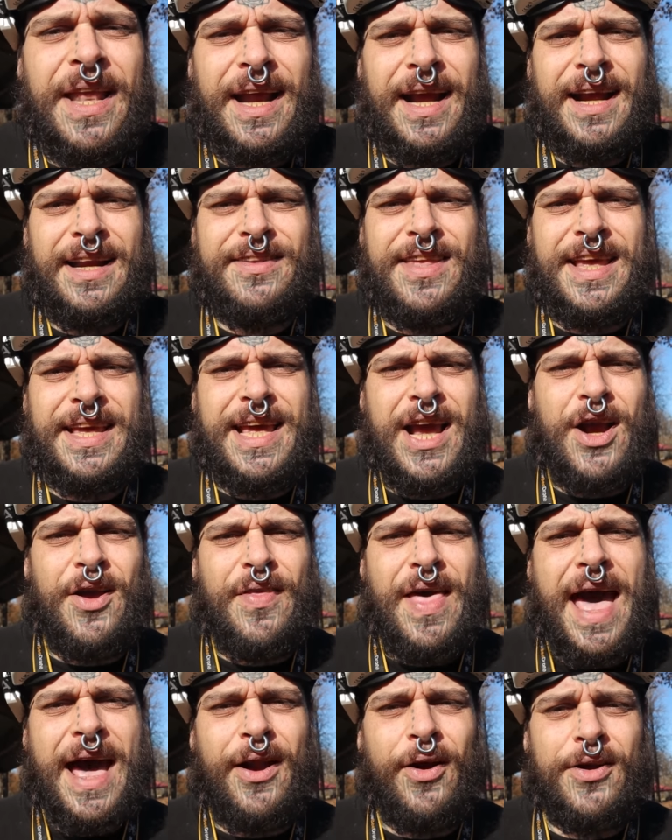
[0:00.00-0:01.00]
and I gotta take care of
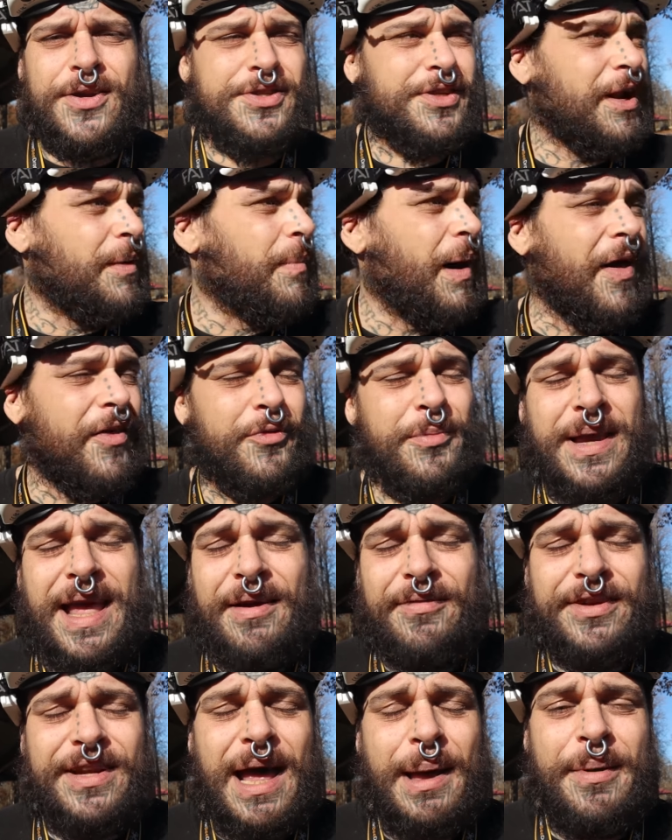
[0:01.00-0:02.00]
that or it's gonna bother me
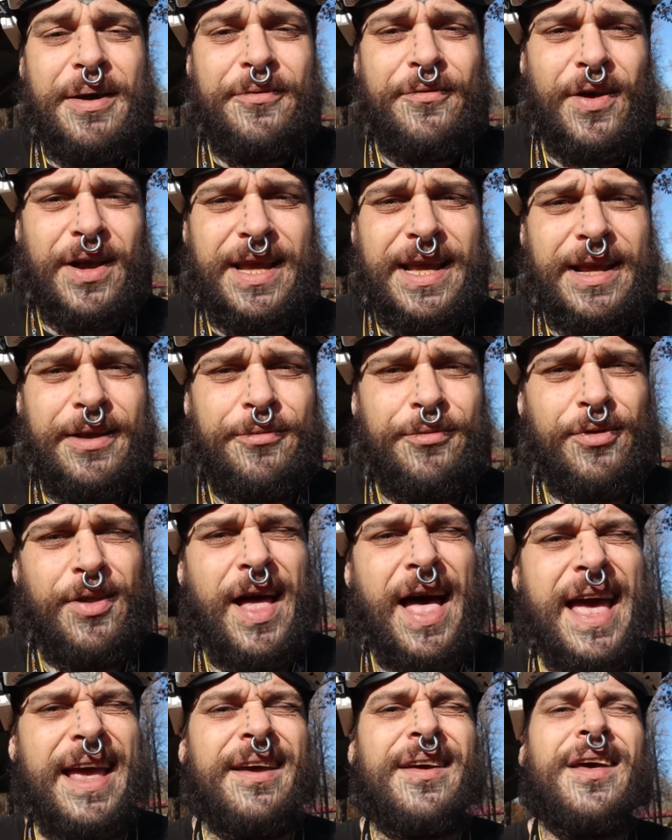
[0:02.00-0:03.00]
every time I fucking
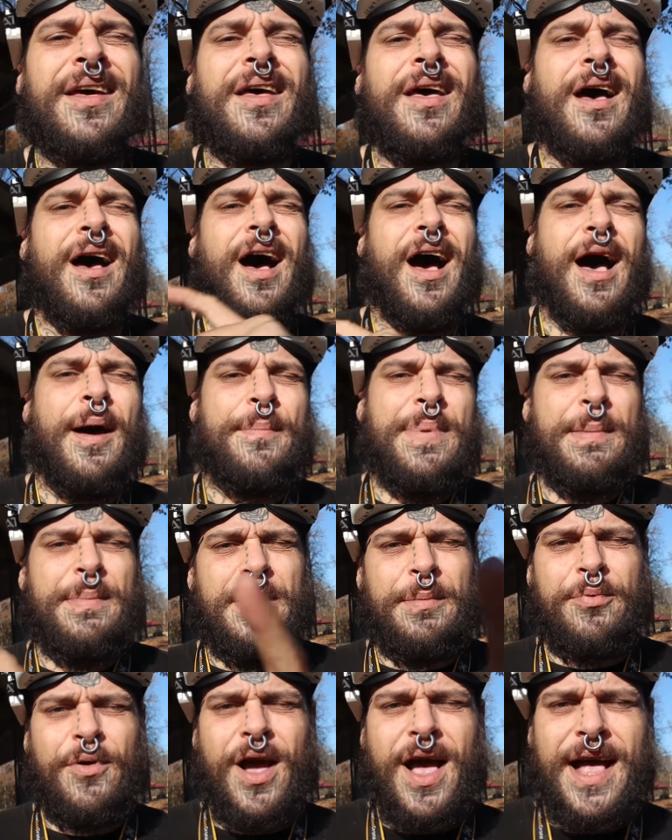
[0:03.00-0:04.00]
fly. Uh,
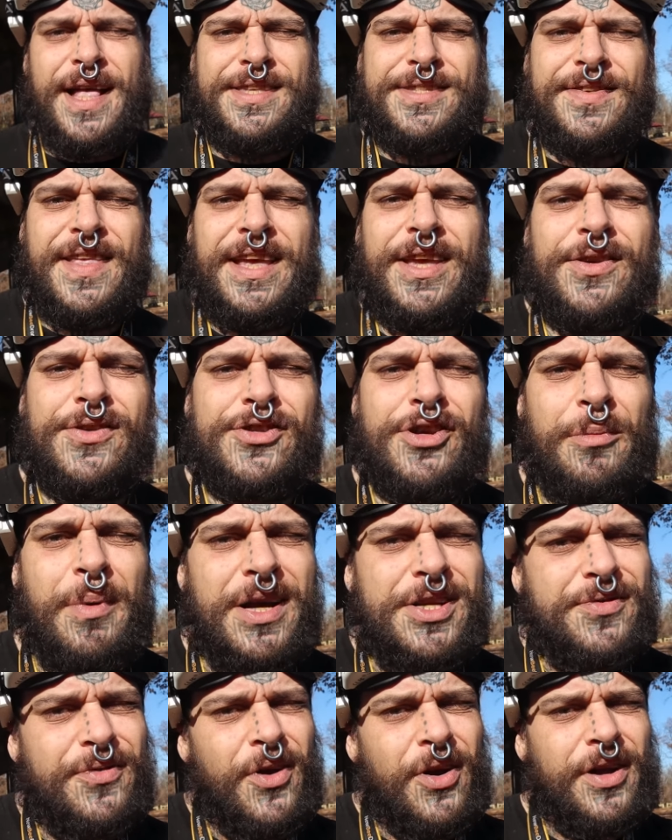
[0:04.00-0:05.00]
PP Prawns, thank you so
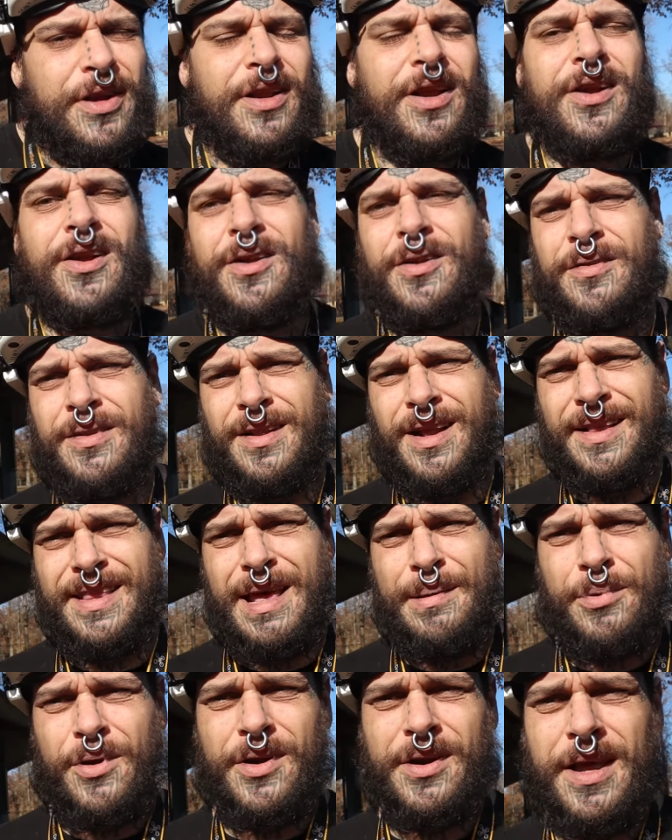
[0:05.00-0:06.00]
much for hooking, no, no, not
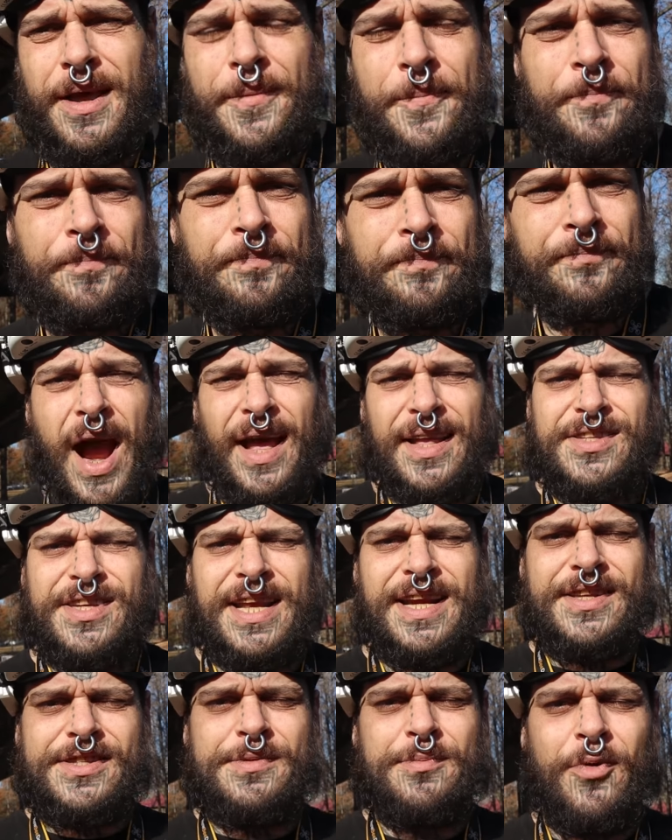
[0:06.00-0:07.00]
that part yet. All right, let's
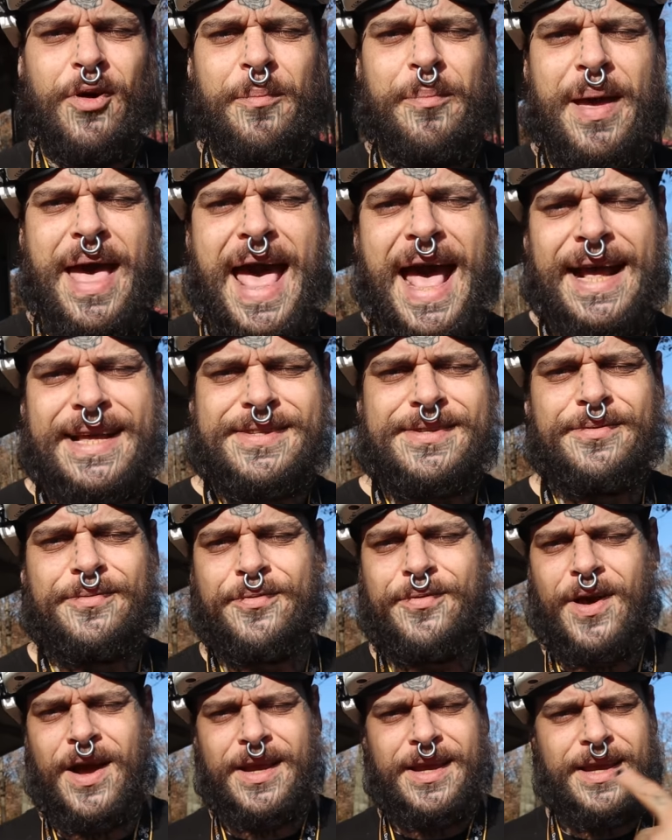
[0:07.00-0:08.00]
get in some more packs and
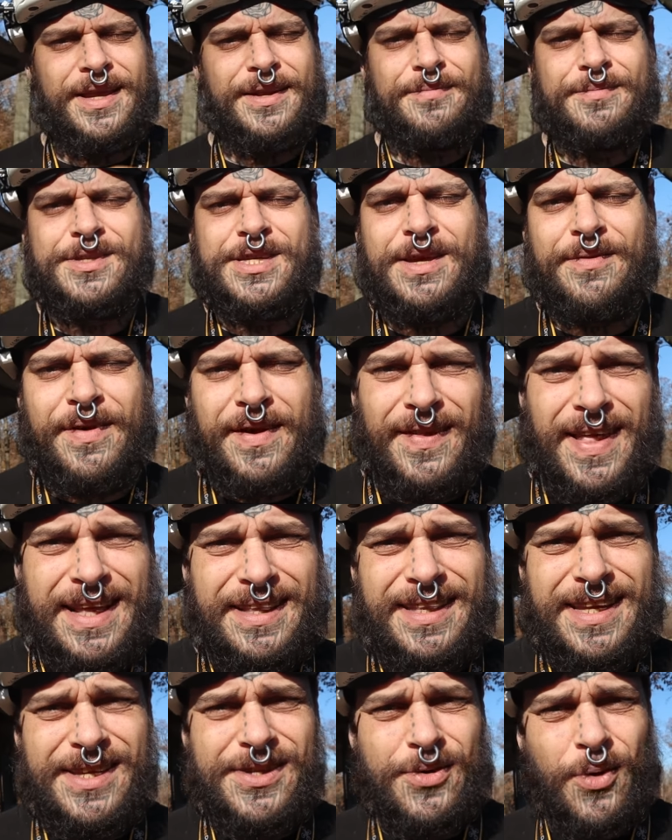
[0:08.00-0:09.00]
fucking see if I
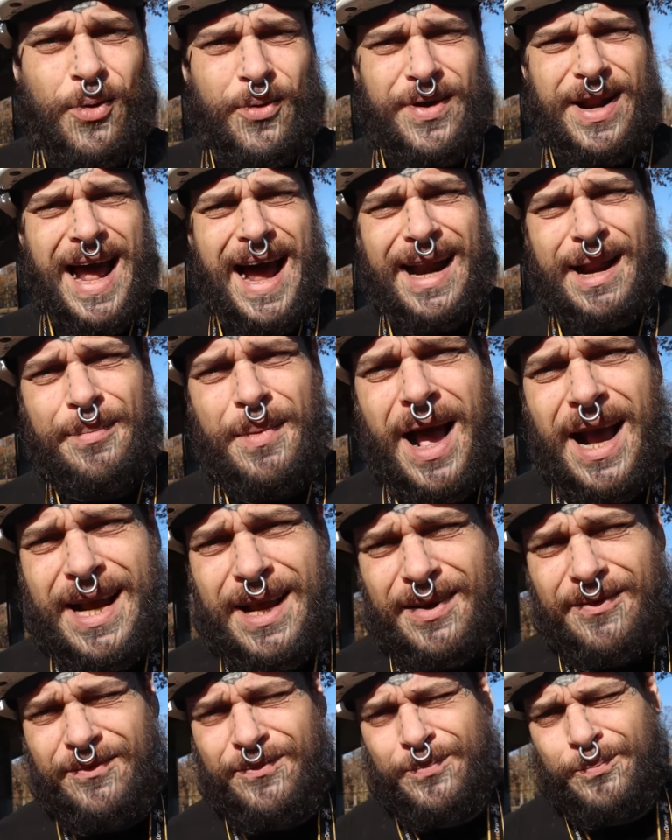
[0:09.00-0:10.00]
like these or not. I'm not
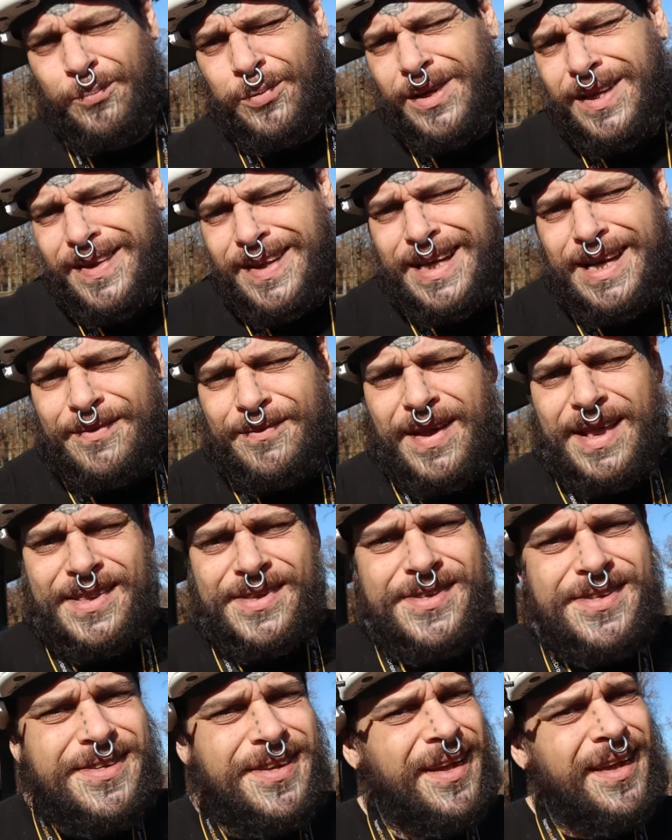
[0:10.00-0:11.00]
completely
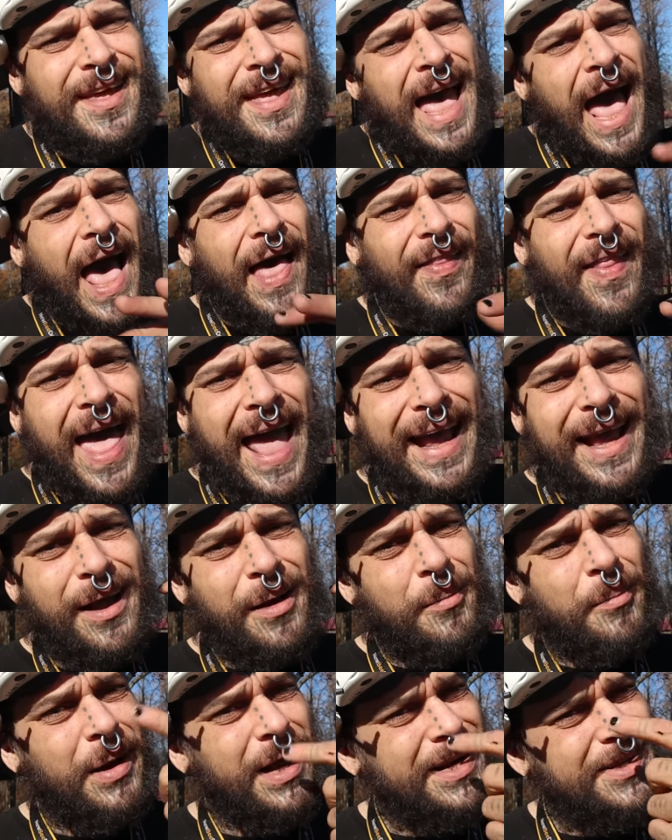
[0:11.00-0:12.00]
convinced. I like
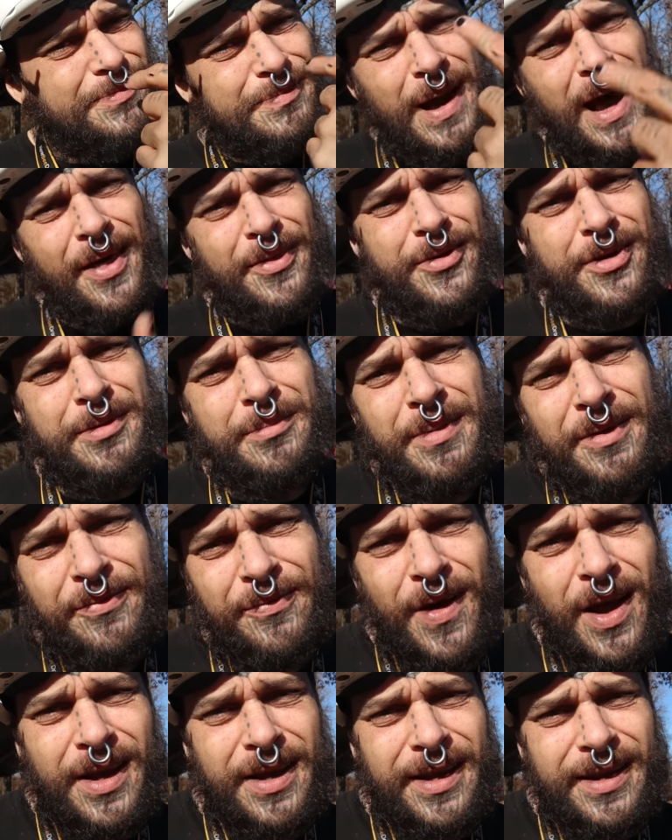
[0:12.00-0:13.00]
them, but it's bothering my
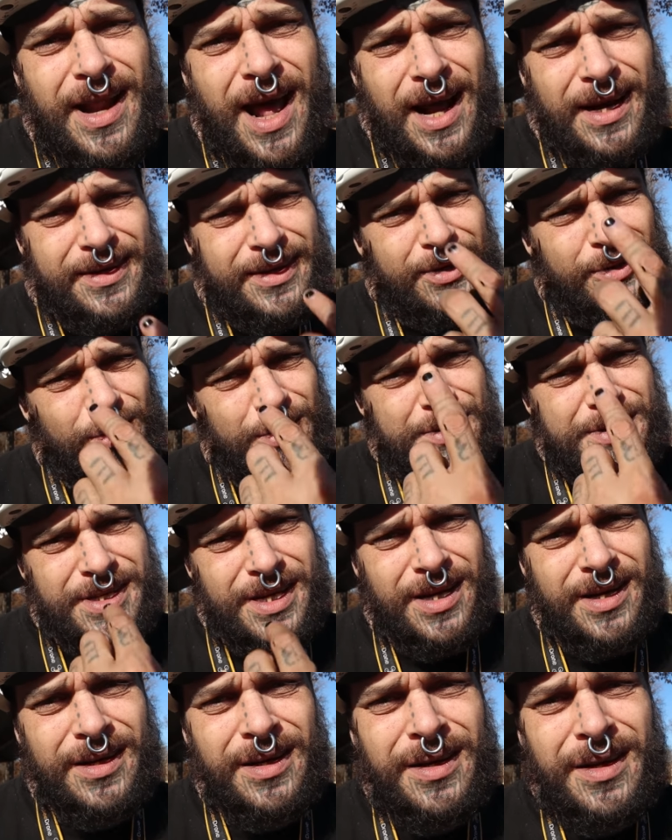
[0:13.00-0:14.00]
fucking octacles
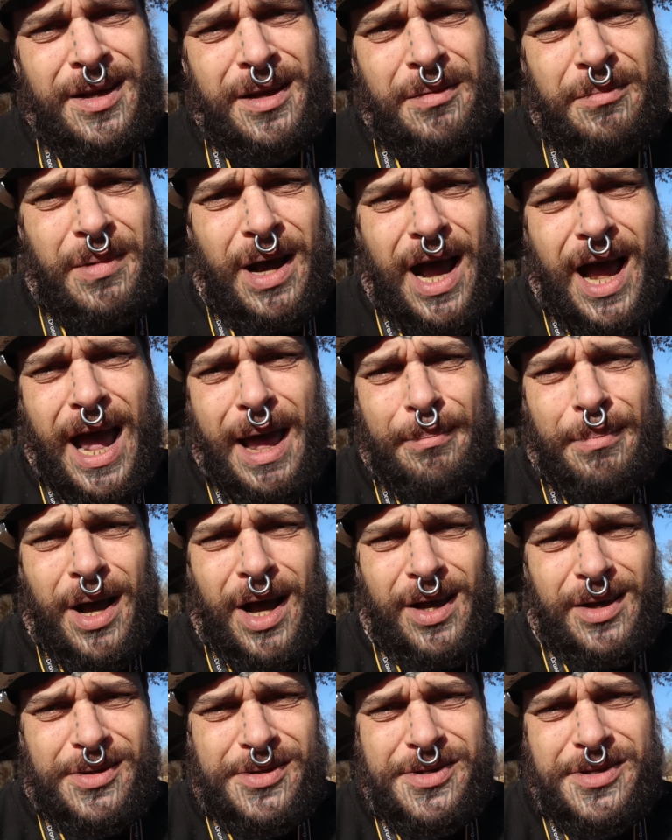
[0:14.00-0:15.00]
here. My
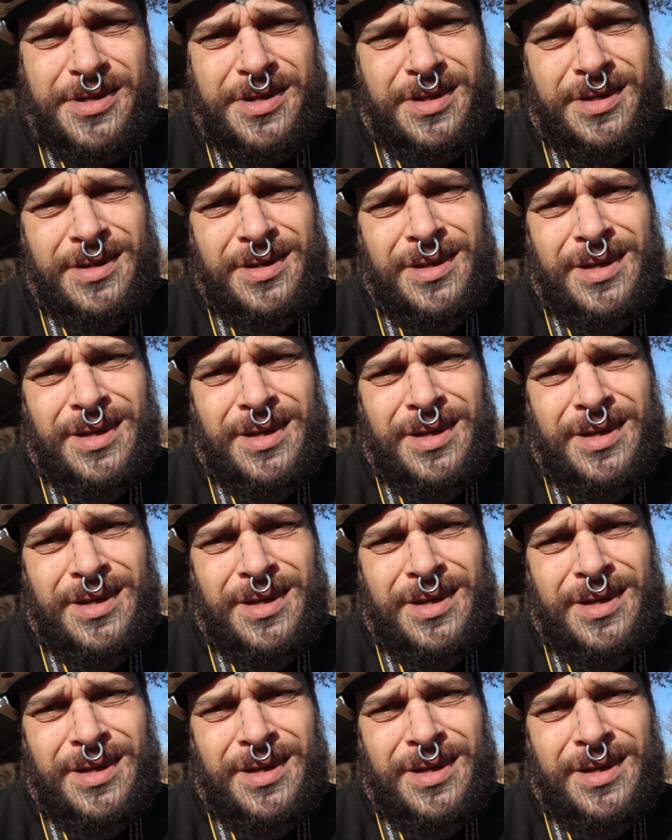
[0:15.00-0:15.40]
eyeballs